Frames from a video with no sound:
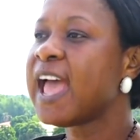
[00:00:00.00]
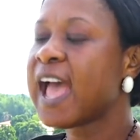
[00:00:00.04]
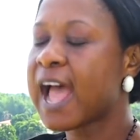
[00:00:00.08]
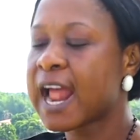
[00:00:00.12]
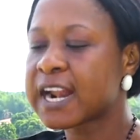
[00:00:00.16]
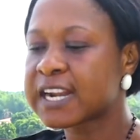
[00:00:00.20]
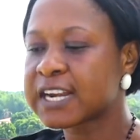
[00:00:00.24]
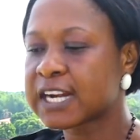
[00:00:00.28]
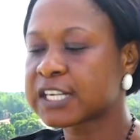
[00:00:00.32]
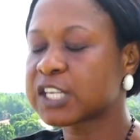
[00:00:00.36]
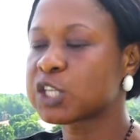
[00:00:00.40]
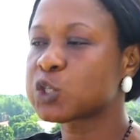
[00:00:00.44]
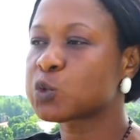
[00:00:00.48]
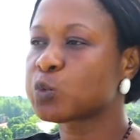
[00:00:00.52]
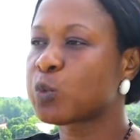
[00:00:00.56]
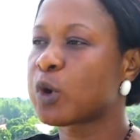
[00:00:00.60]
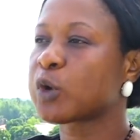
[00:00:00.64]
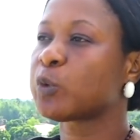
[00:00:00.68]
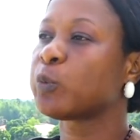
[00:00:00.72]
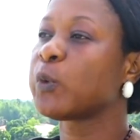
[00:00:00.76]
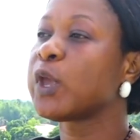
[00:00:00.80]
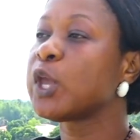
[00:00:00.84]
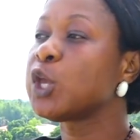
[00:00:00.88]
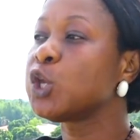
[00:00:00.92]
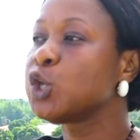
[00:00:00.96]
and that is
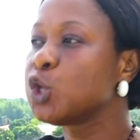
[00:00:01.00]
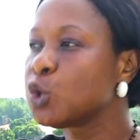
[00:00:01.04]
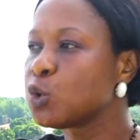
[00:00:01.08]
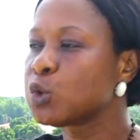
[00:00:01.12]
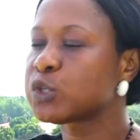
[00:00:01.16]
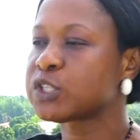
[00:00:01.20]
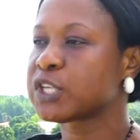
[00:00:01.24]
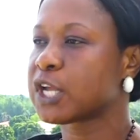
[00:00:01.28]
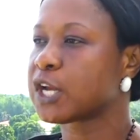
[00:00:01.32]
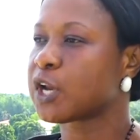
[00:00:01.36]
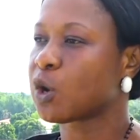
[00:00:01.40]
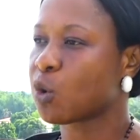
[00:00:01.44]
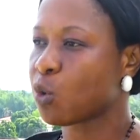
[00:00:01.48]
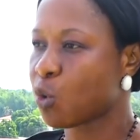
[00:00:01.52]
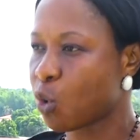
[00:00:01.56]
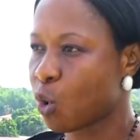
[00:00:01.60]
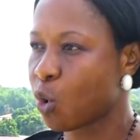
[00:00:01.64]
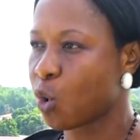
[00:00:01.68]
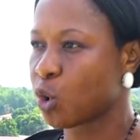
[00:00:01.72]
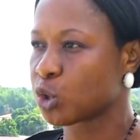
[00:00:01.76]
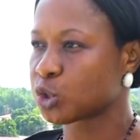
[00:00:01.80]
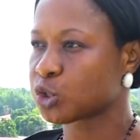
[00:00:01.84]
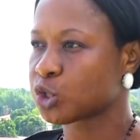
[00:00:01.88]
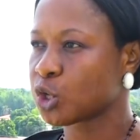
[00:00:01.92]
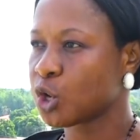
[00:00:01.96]
what we use in the
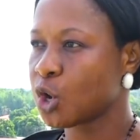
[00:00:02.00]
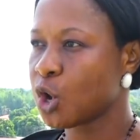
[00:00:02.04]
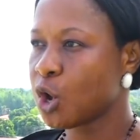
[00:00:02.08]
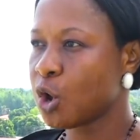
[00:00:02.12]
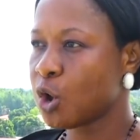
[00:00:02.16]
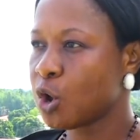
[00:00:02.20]
courts